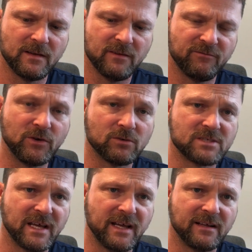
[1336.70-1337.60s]
fuel
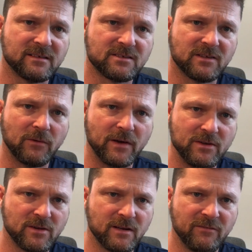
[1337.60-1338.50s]
tank, so that way
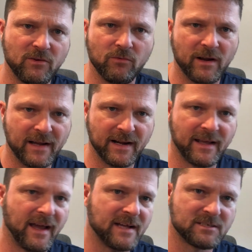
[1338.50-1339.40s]
you can, if you run out of
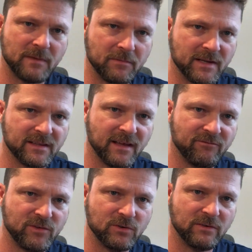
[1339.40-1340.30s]
gas, to be able to get that
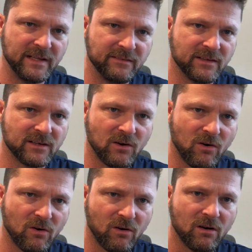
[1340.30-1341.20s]
fuel in the
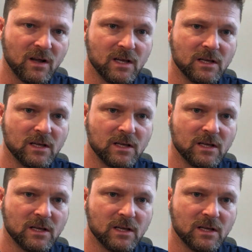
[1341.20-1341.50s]
car.